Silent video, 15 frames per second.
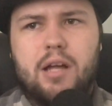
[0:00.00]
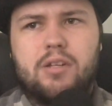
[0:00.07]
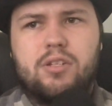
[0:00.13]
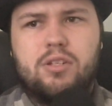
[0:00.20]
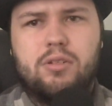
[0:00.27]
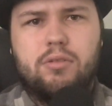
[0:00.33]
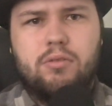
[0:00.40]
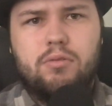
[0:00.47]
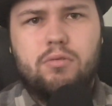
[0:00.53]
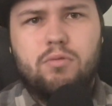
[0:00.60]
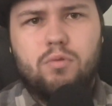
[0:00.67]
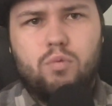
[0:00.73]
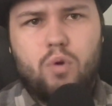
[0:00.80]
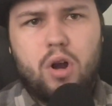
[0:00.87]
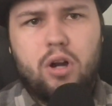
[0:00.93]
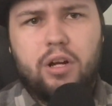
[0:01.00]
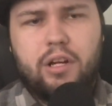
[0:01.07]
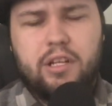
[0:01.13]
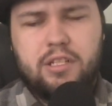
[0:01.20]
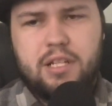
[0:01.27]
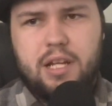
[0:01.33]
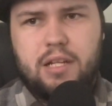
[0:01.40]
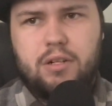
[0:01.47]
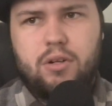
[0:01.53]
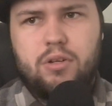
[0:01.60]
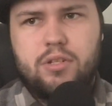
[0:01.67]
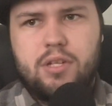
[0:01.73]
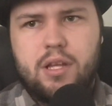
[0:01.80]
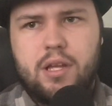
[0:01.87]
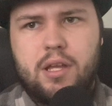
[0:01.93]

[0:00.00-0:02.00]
2 water containers,